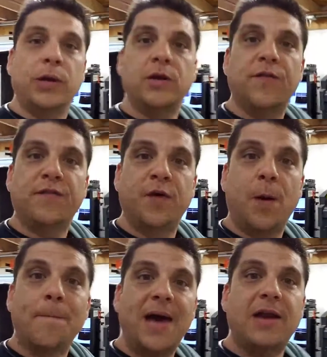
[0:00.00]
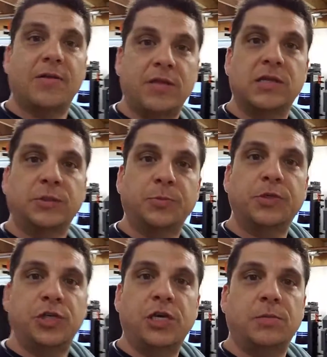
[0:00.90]
window film better than this
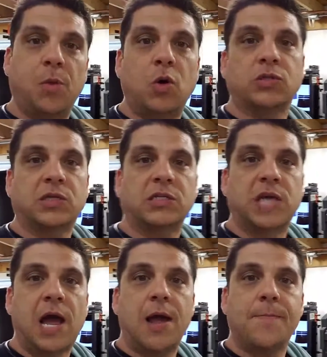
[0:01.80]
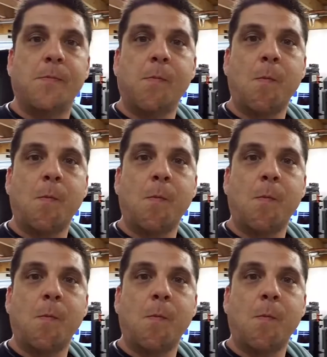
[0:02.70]
machine most of the time.